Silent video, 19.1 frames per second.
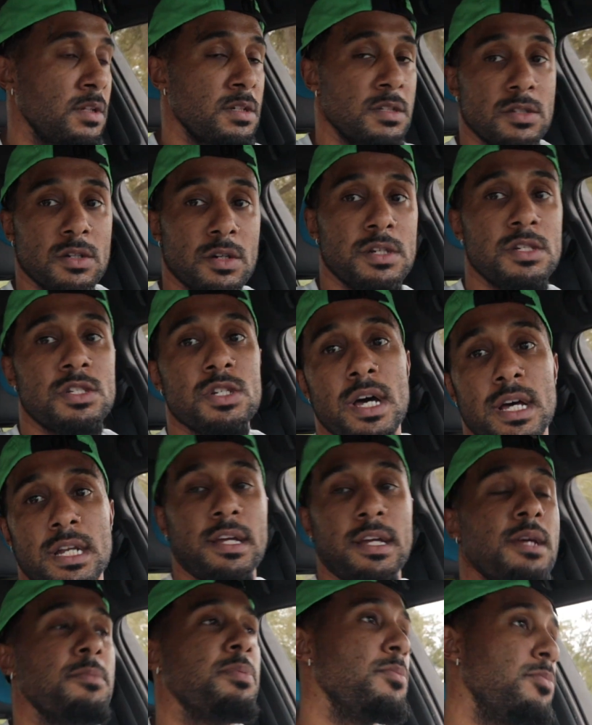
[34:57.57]
So he's trying to
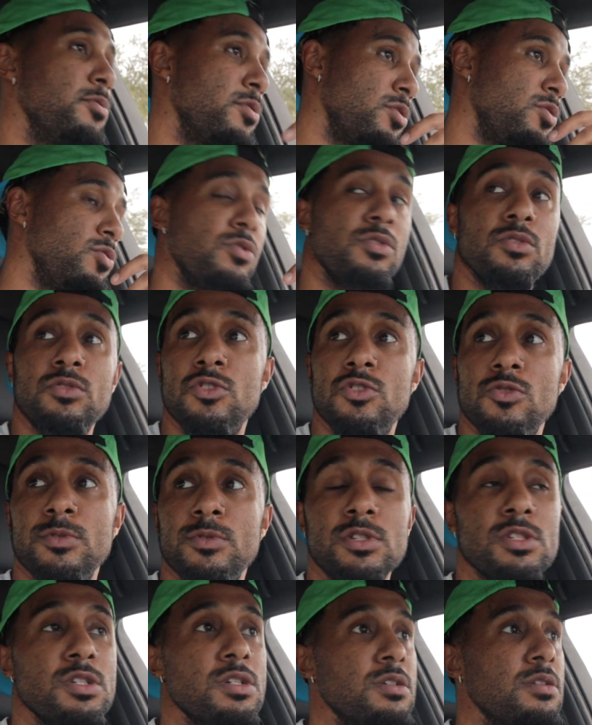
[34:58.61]
get people to do YouTube
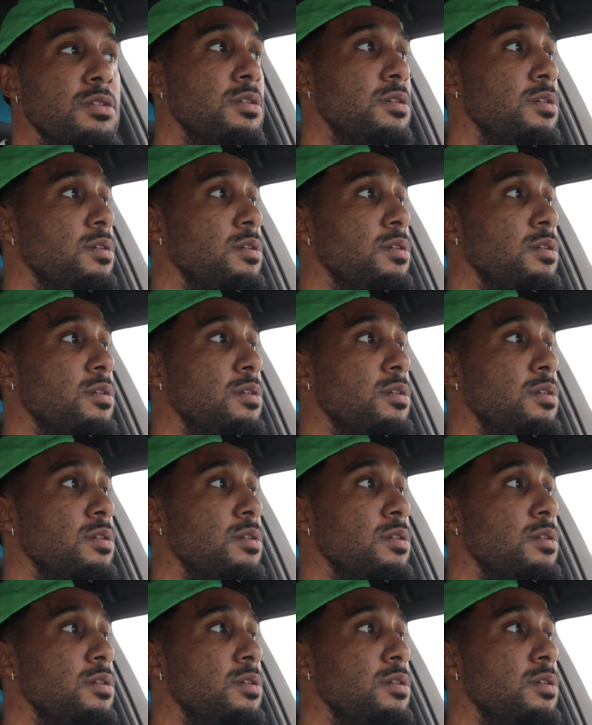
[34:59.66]
and shit.